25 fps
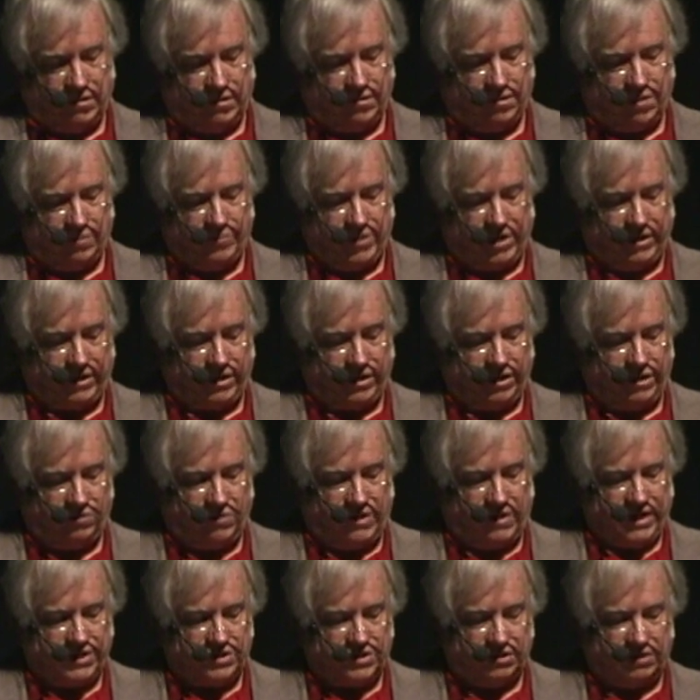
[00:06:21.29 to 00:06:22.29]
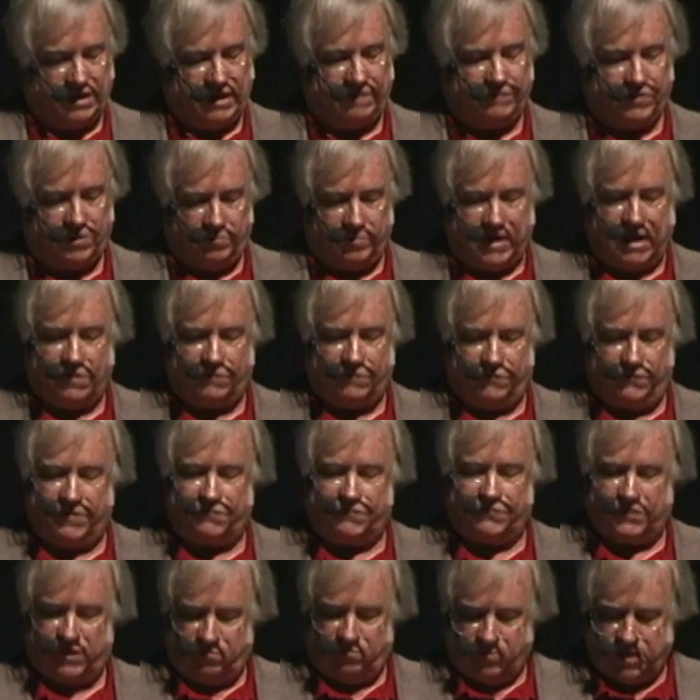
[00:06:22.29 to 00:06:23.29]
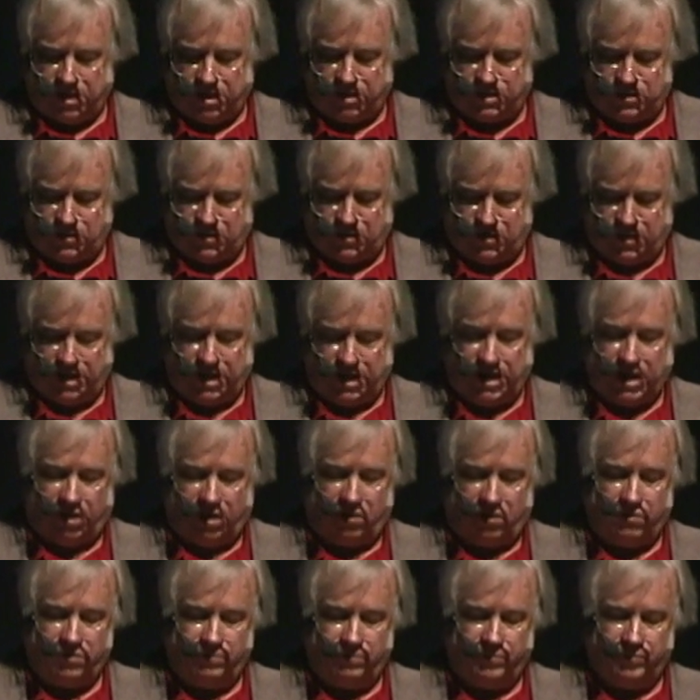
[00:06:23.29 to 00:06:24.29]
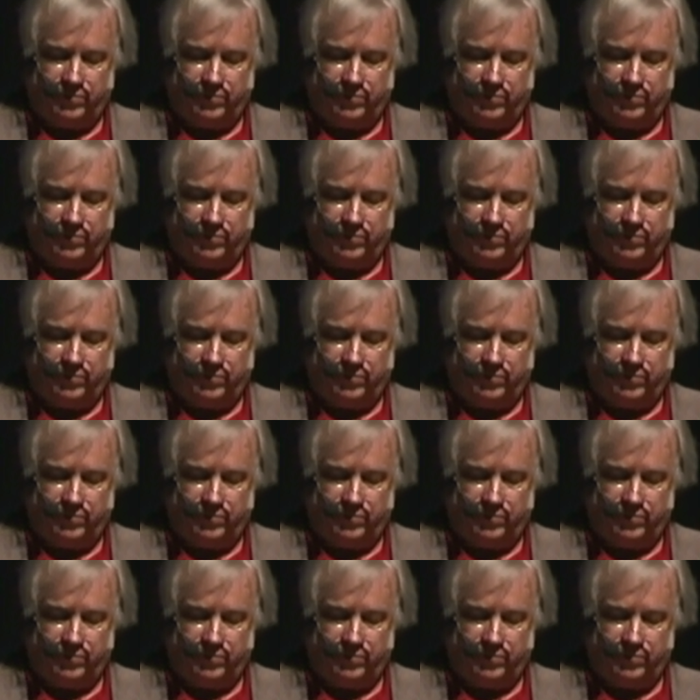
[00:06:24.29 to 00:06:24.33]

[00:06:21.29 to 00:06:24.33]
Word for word: American Airlines 11, about 50 minutes in the air.